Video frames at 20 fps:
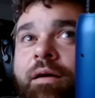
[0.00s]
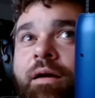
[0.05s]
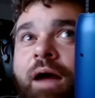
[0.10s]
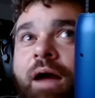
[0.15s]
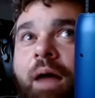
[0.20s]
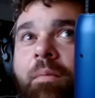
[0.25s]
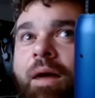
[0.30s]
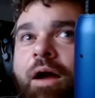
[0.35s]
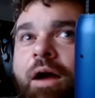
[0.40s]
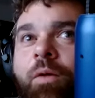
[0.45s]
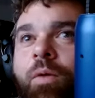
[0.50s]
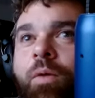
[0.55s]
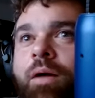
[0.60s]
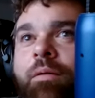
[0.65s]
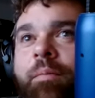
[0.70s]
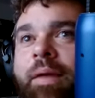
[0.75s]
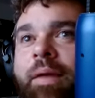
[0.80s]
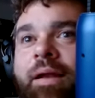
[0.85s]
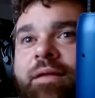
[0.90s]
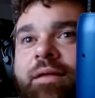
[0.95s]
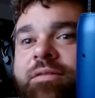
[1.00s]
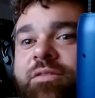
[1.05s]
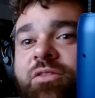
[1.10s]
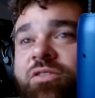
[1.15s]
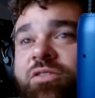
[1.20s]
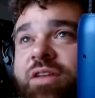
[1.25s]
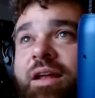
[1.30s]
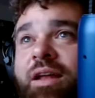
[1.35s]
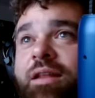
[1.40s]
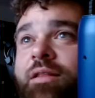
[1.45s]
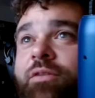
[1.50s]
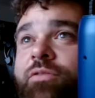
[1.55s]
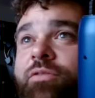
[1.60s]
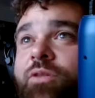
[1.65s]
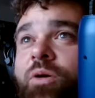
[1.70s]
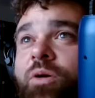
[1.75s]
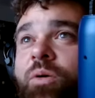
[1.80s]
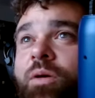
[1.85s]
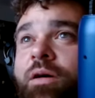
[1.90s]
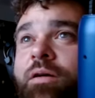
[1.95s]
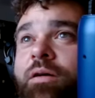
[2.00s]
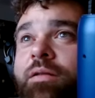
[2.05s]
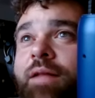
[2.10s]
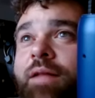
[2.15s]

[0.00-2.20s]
I'm like, well, I mean, it's just sitting in the floor.